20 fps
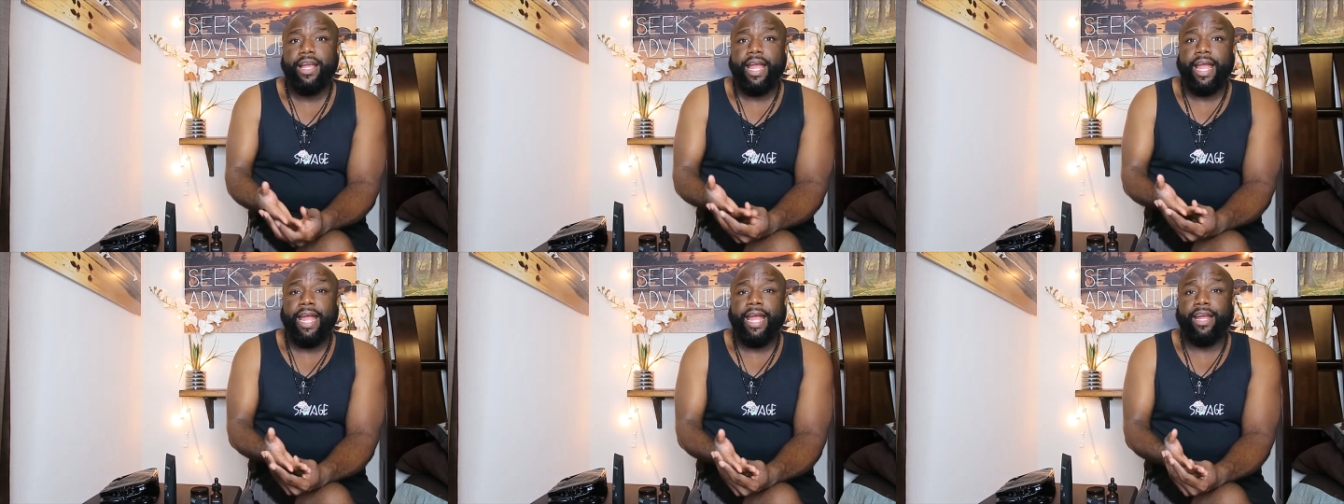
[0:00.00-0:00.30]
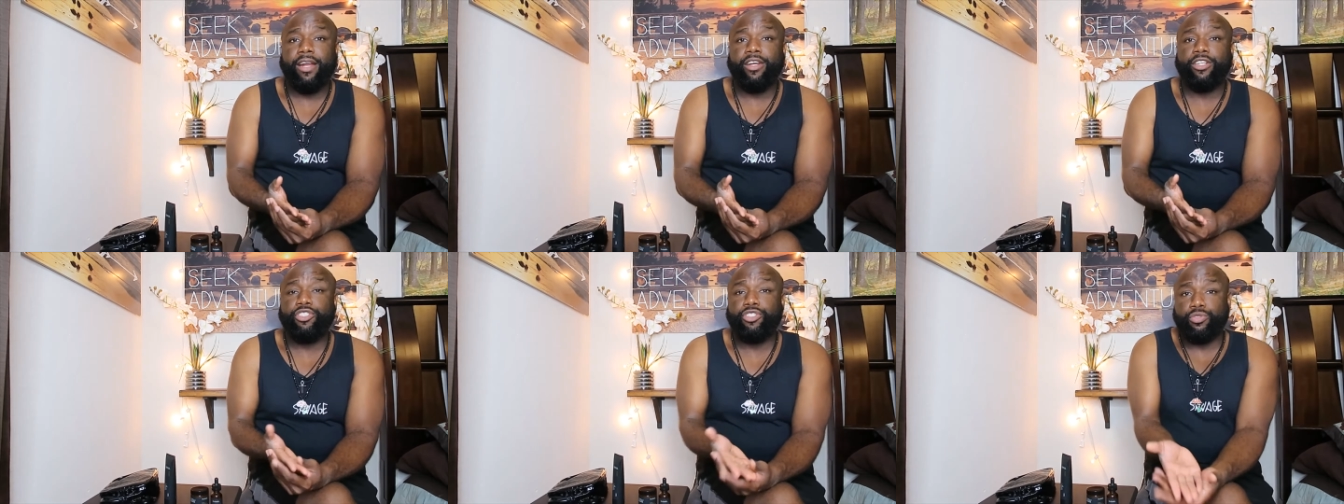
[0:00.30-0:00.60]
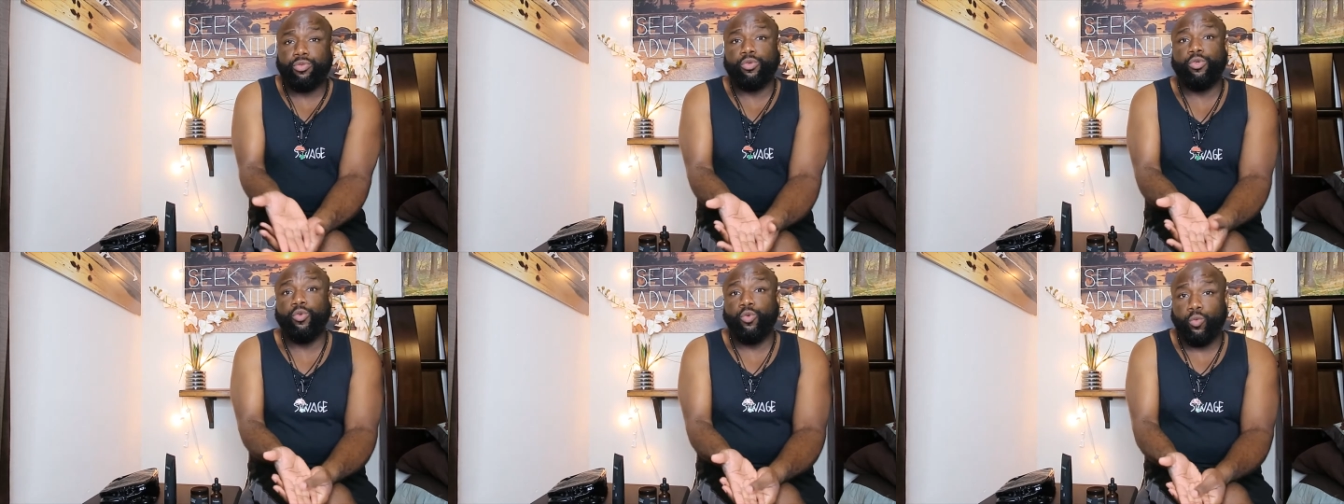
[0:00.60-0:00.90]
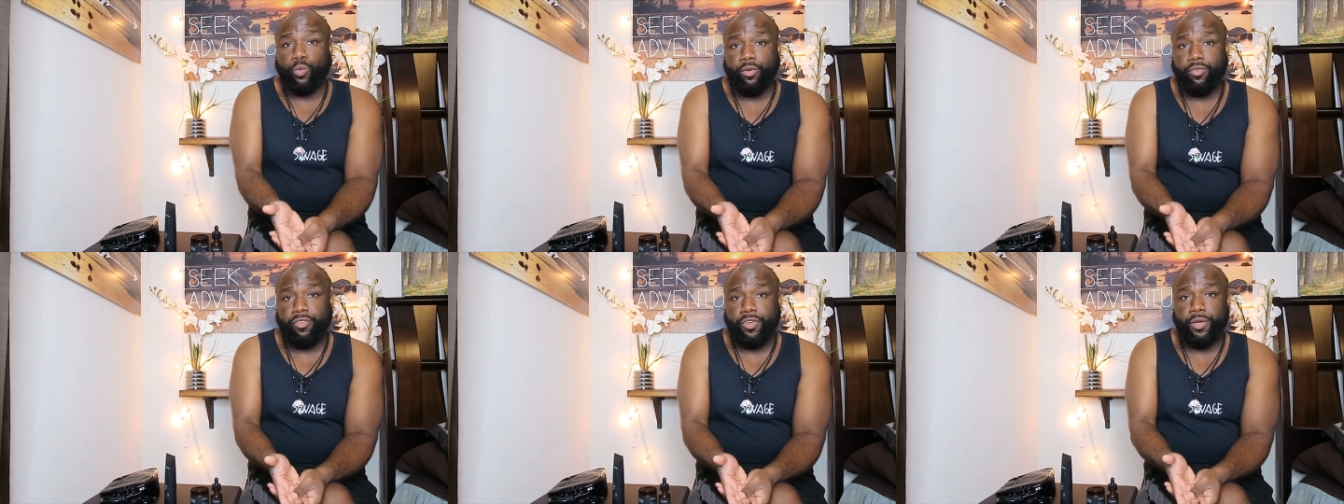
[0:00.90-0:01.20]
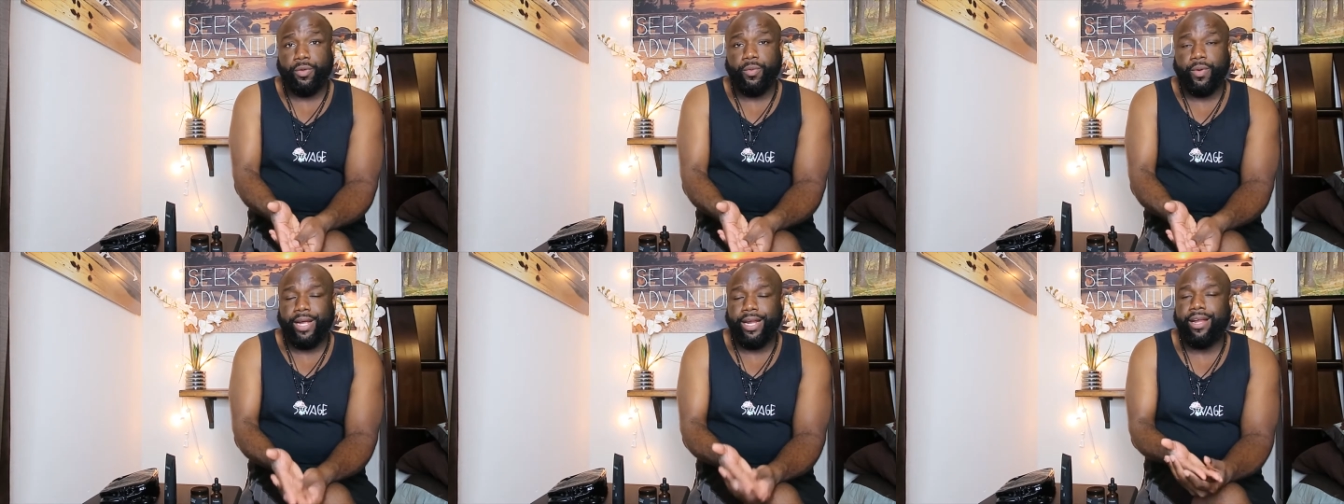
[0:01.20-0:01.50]
and a true
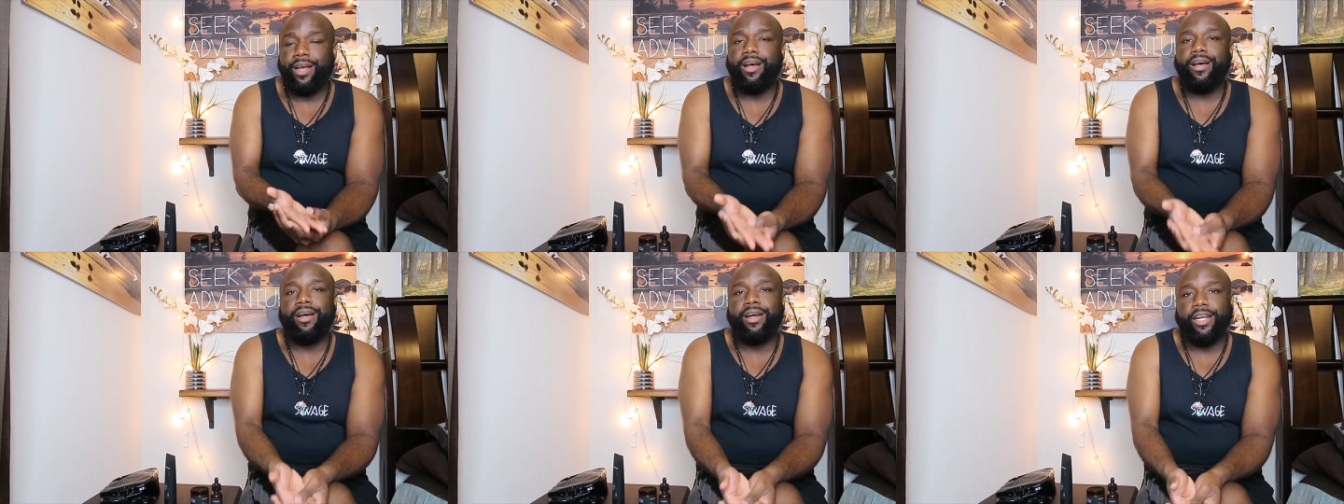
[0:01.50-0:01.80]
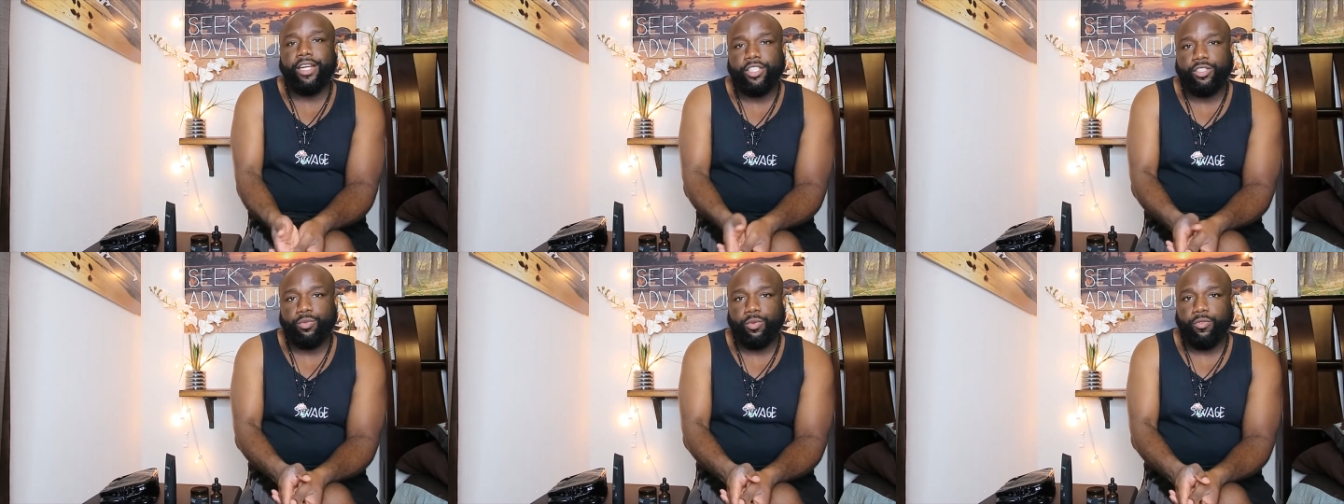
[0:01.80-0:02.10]
review and an honest